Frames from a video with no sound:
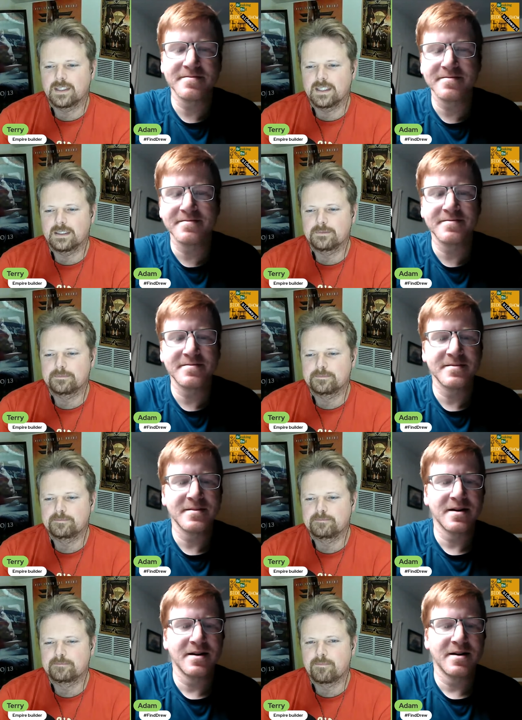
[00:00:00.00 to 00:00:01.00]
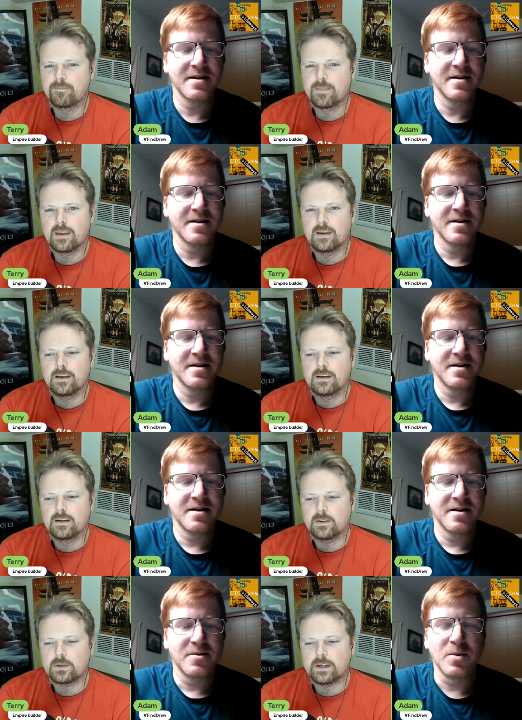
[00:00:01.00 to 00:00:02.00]
Speaker 1: Mm.
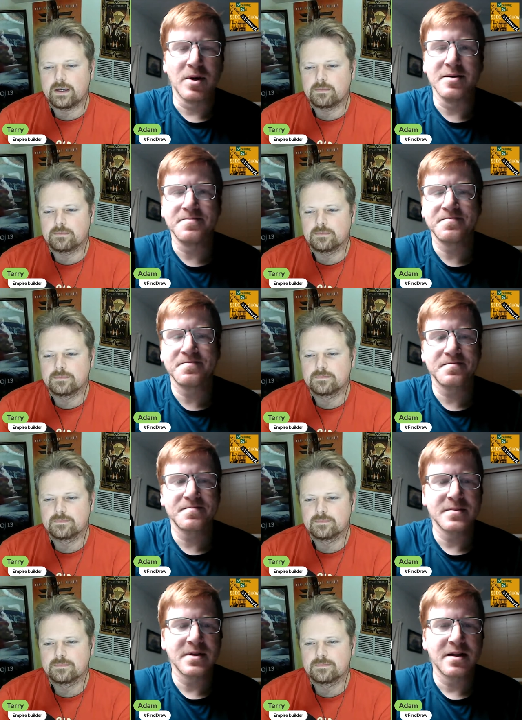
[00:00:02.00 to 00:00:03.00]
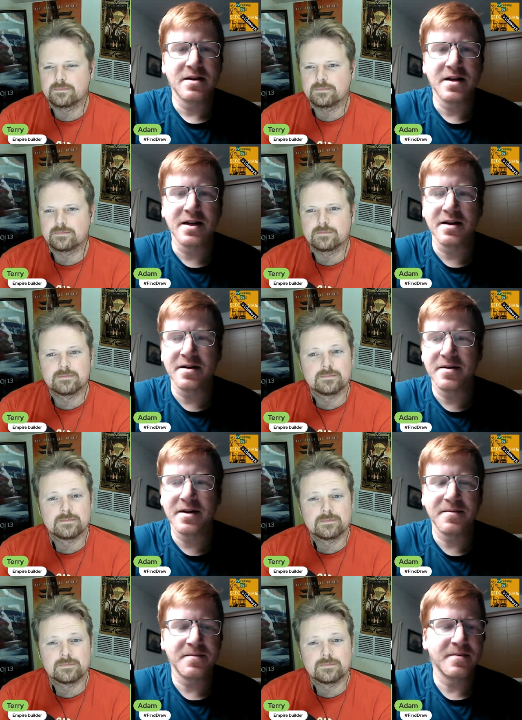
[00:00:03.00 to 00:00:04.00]
Okay. Well,
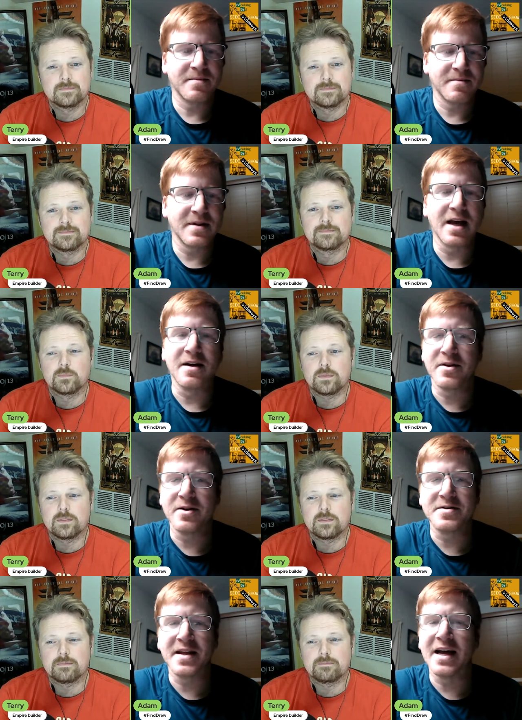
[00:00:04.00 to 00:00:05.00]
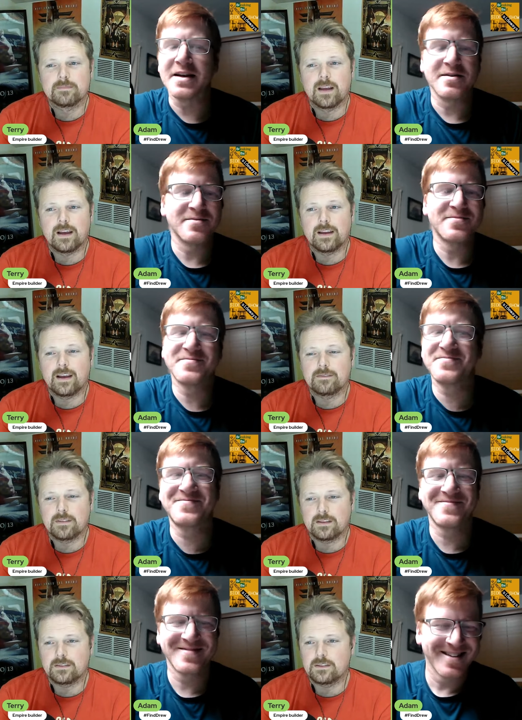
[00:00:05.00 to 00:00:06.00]
yeah, there's that.
Speaker 2: I,
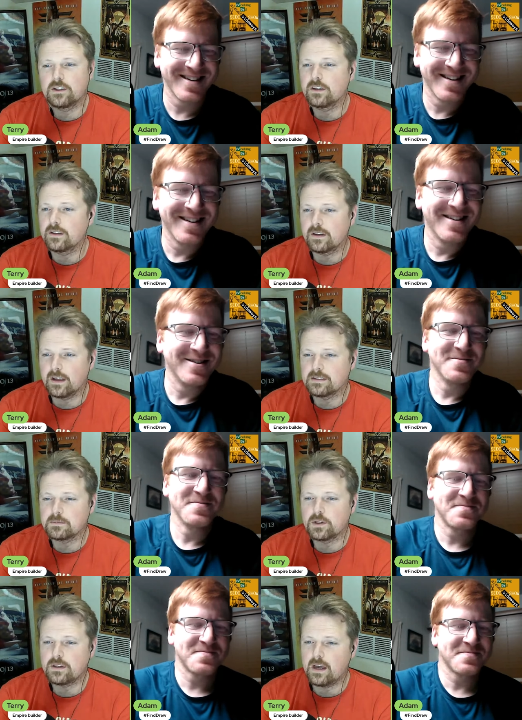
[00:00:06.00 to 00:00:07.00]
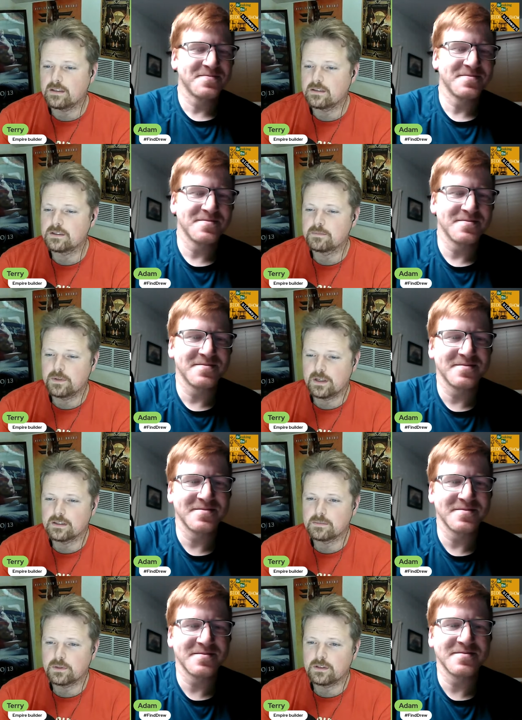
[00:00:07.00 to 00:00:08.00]
that. You got some good thoughts. You
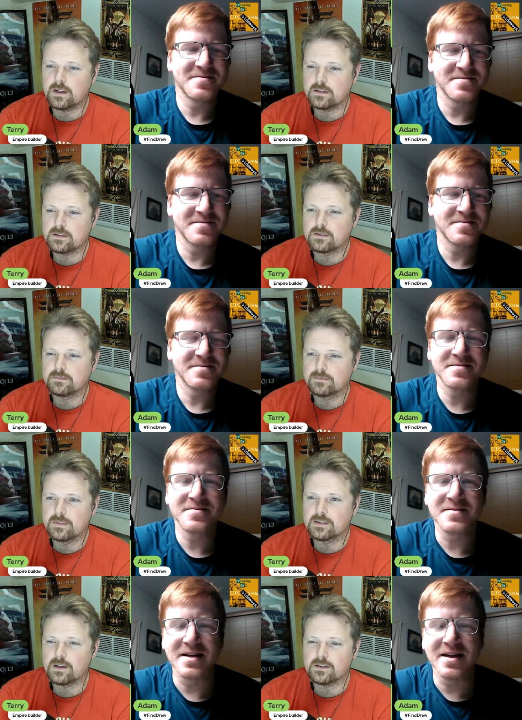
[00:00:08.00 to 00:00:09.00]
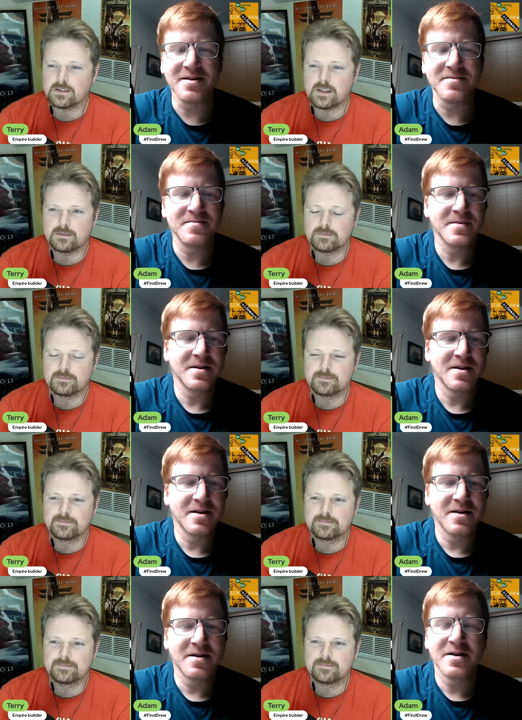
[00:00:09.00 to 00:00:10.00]
got some good thoughts. That's all yeah. I'll say.
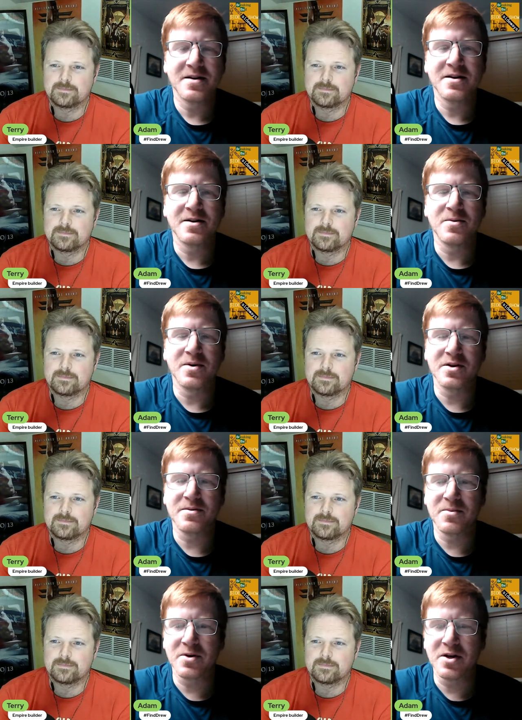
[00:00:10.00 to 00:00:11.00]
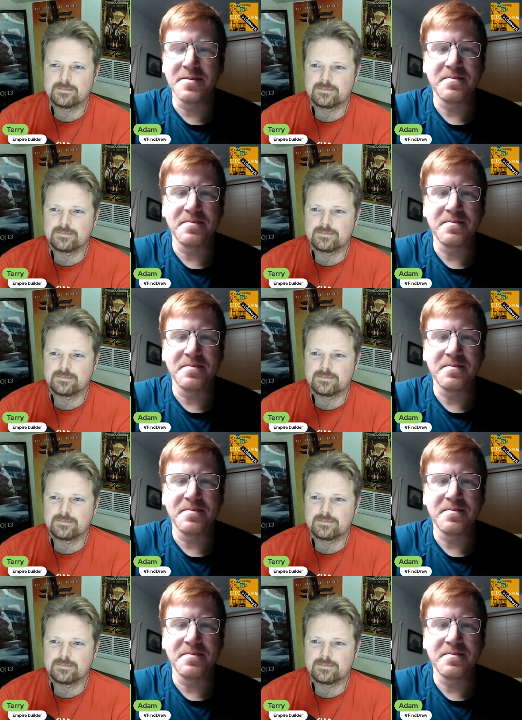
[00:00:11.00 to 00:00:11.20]
Speaker 1: Well, good.